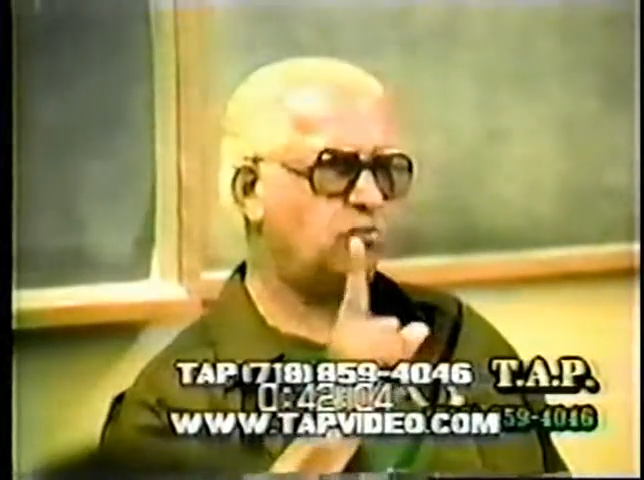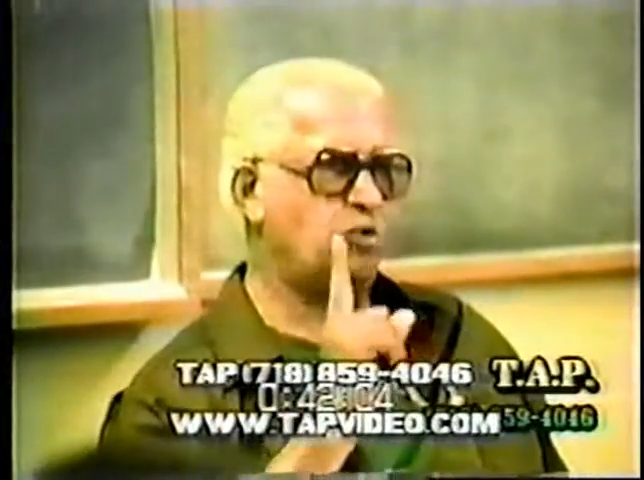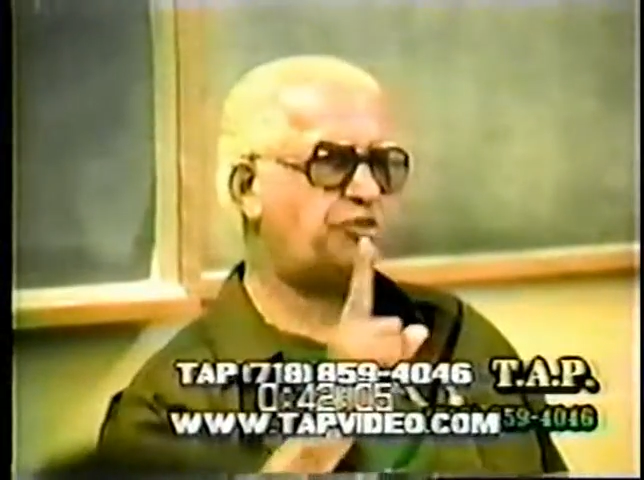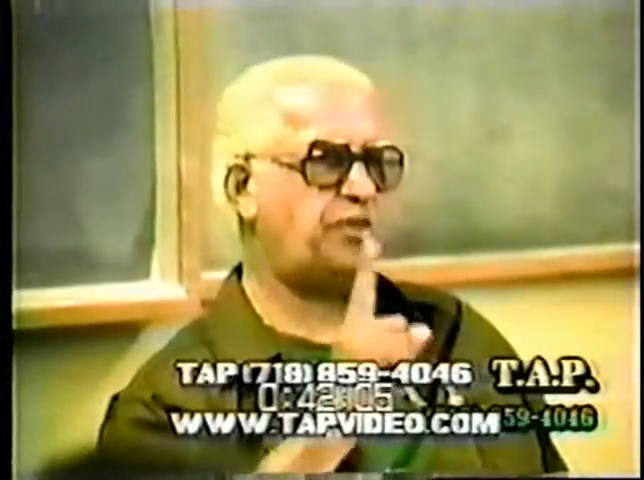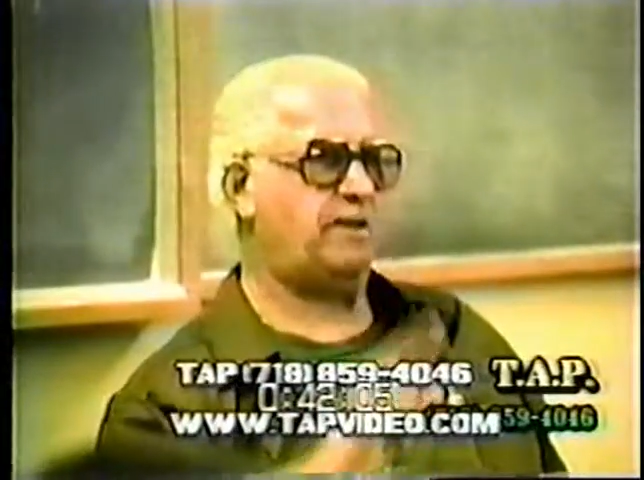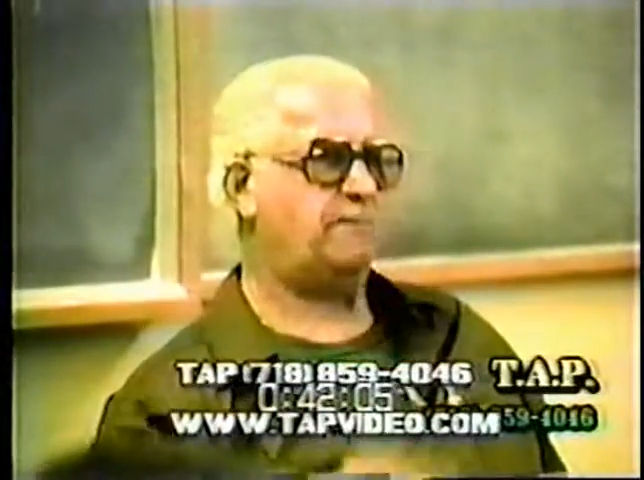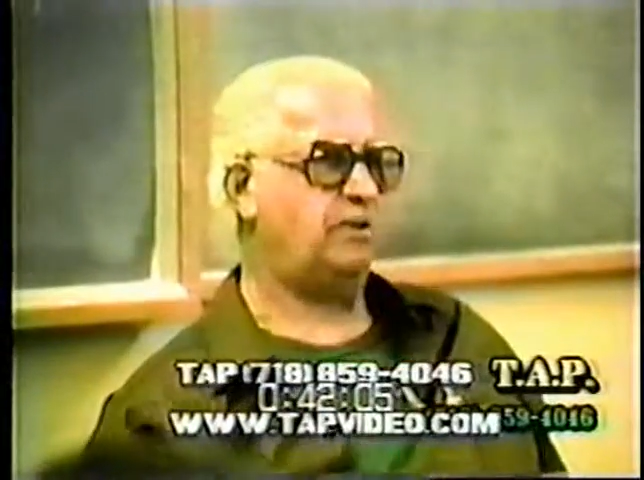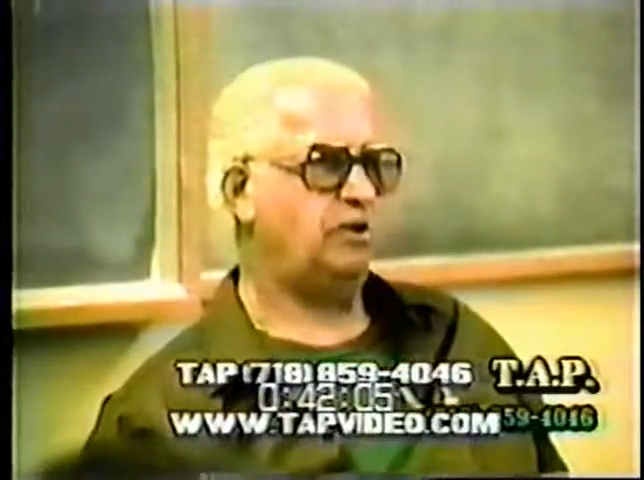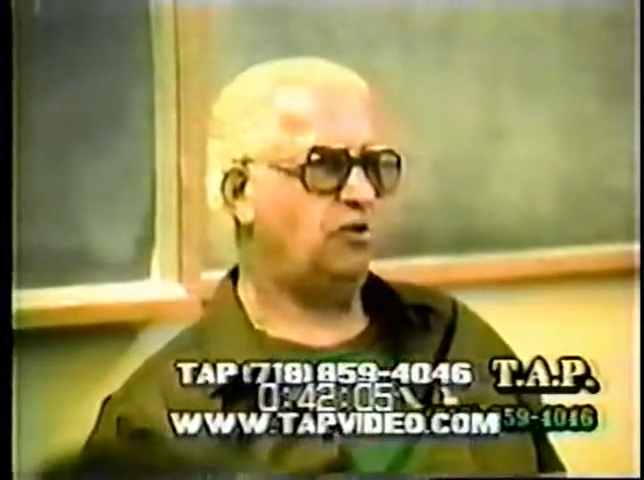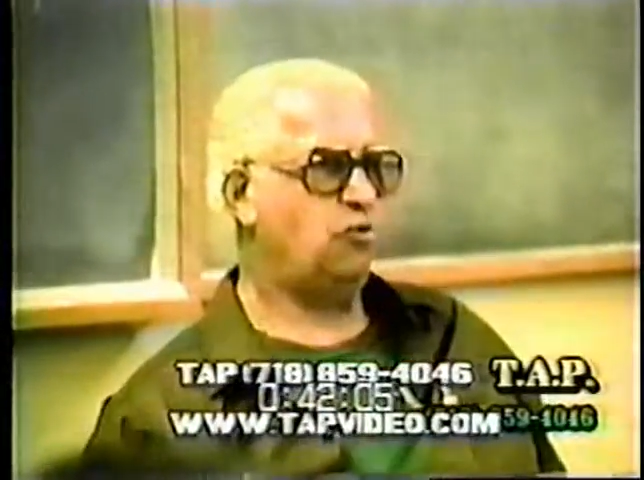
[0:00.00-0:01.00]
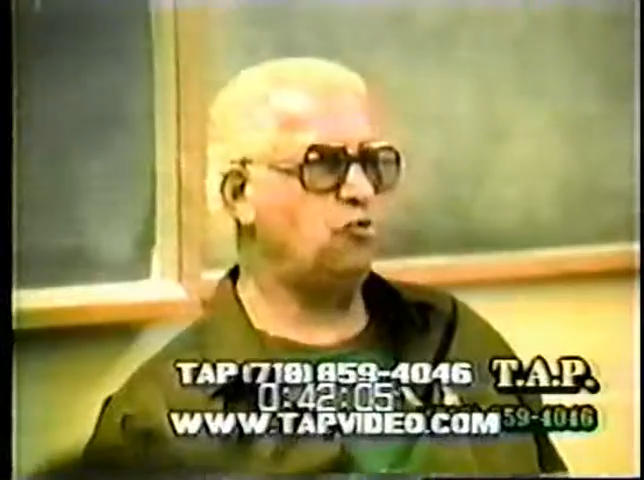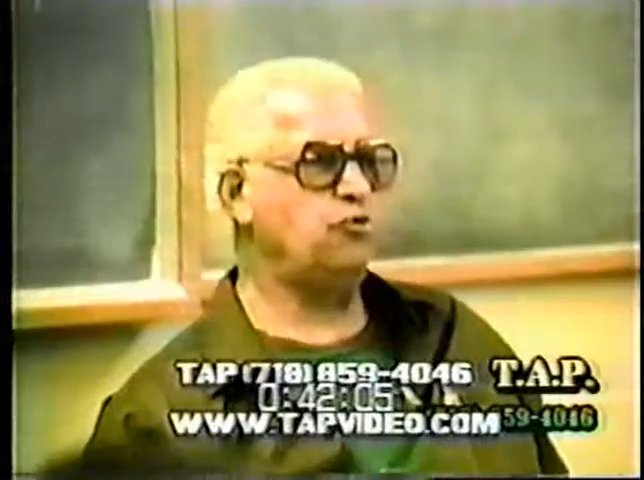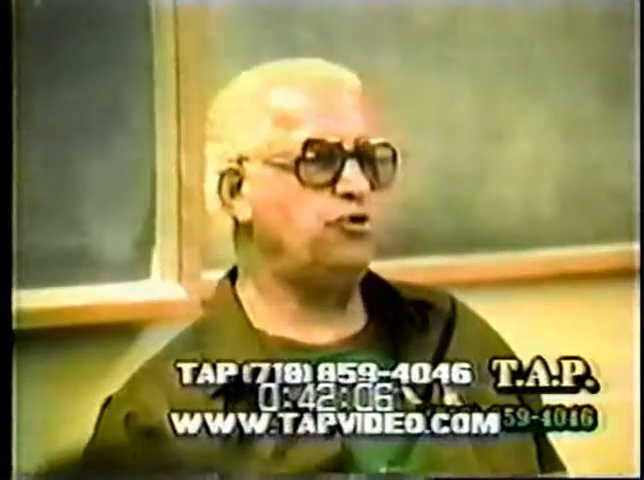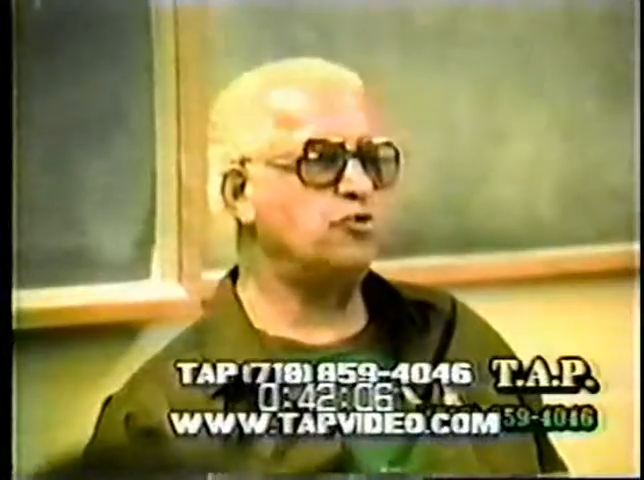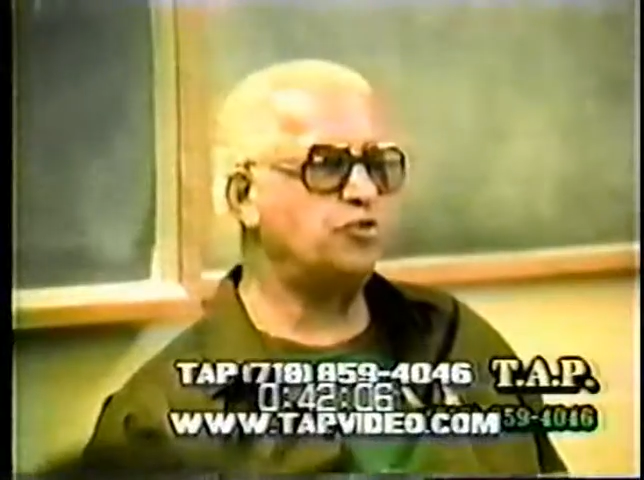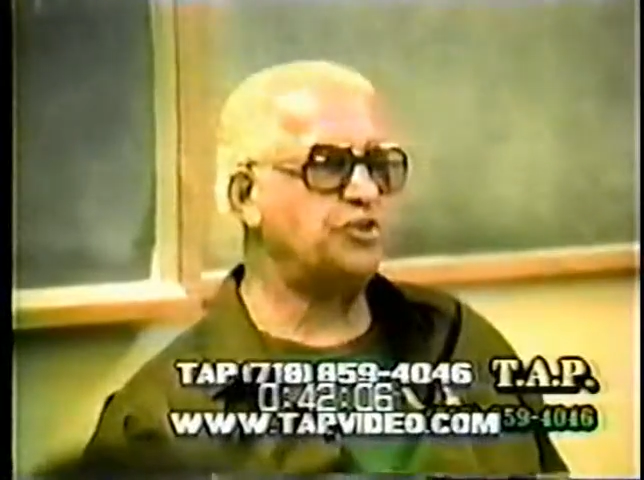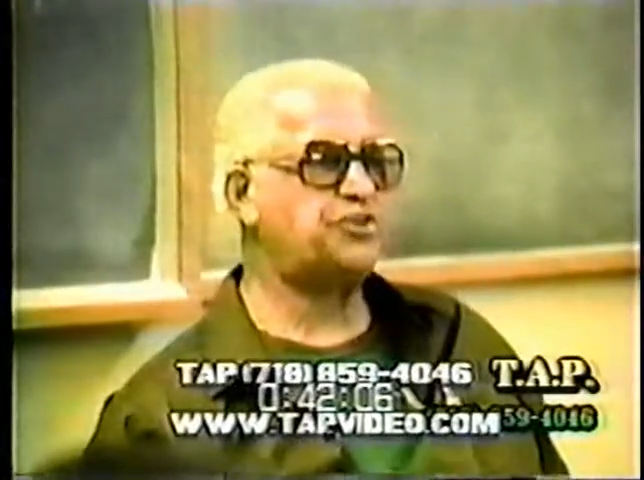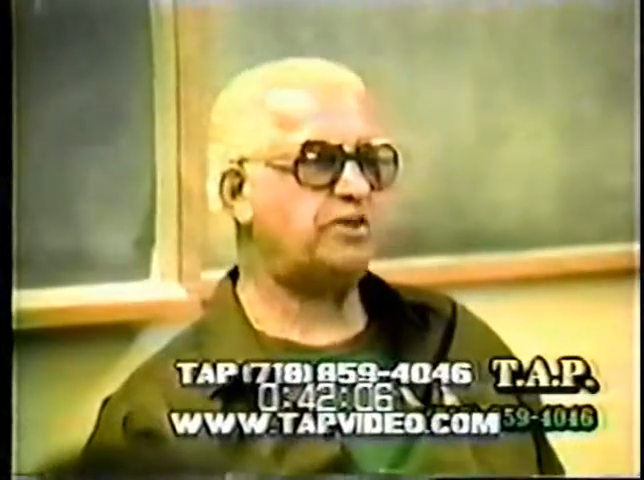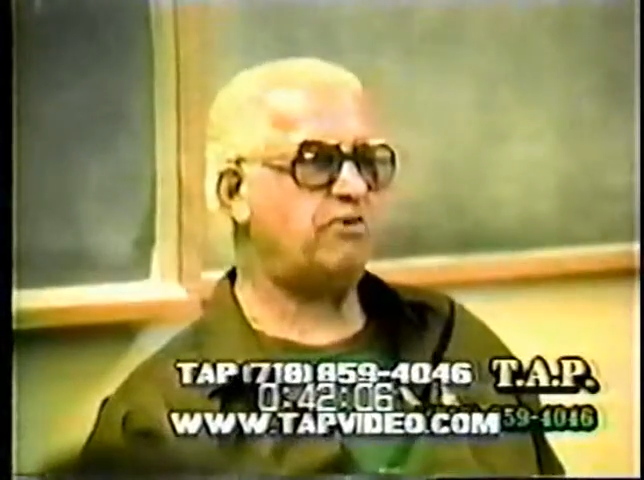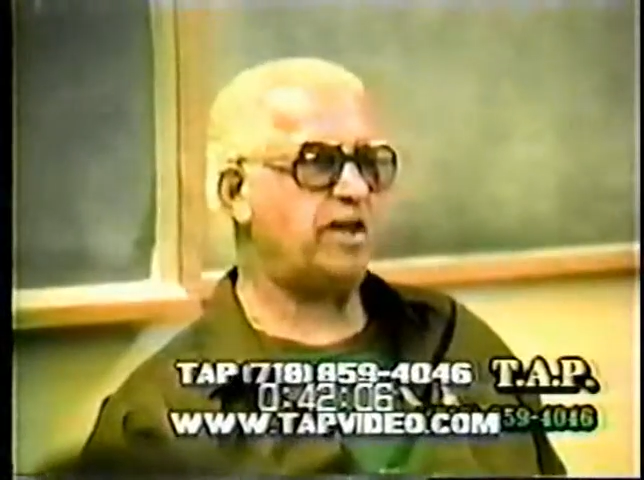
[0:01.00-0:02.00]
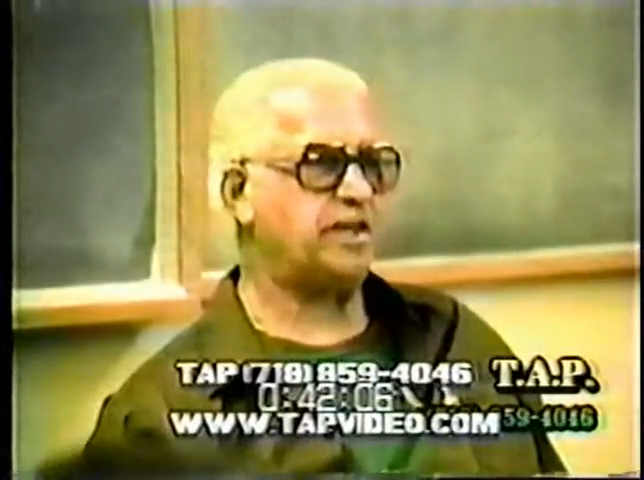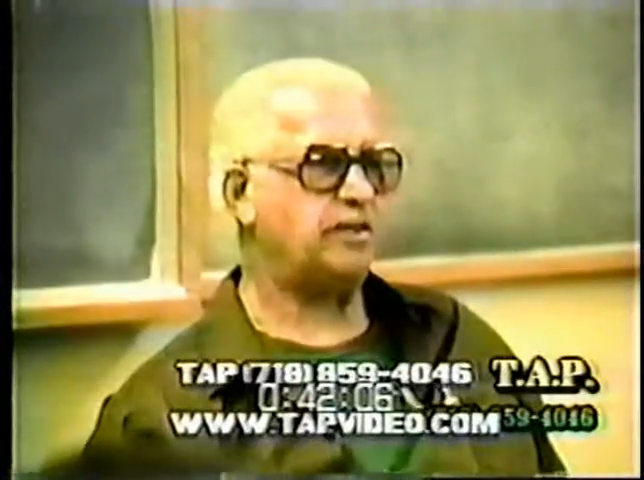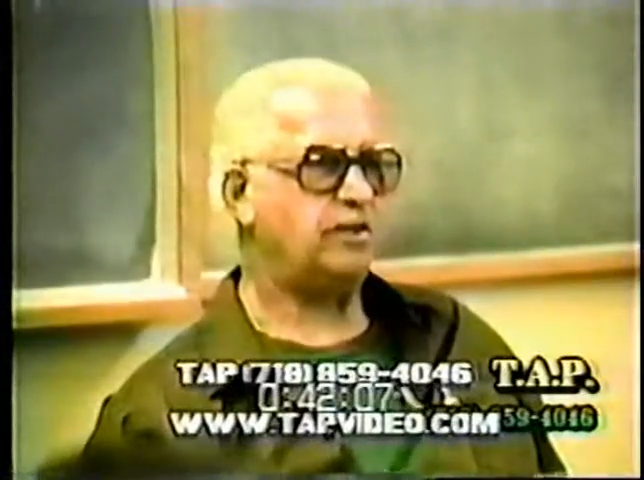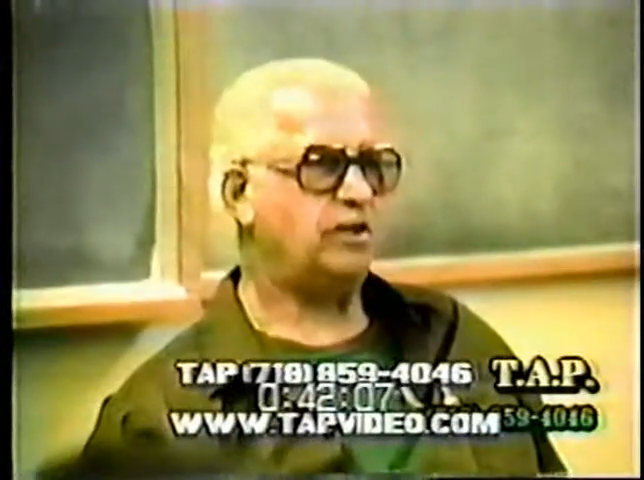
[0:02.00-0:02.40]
with them who knew the terrain,